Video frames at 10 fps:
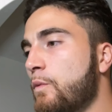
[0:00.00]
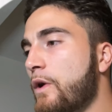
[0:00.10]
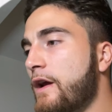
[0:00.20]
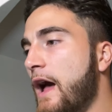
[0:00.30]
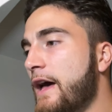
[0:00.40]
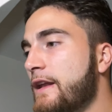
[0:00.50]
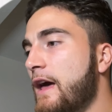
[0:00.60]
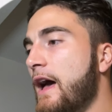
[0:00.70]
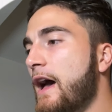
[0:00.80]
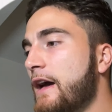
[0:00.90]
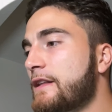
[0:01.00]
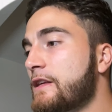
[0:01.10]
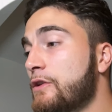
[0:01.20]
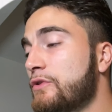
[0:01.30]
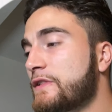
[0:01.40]
"Where I'd had
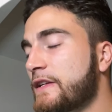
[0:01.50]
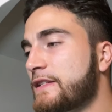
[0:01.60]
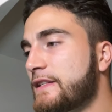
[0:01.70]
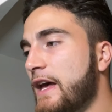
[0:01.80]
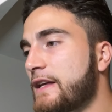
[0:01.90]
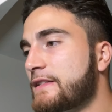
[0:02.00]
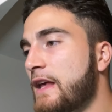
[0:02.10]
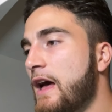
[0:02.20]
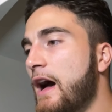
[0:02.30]
huge success,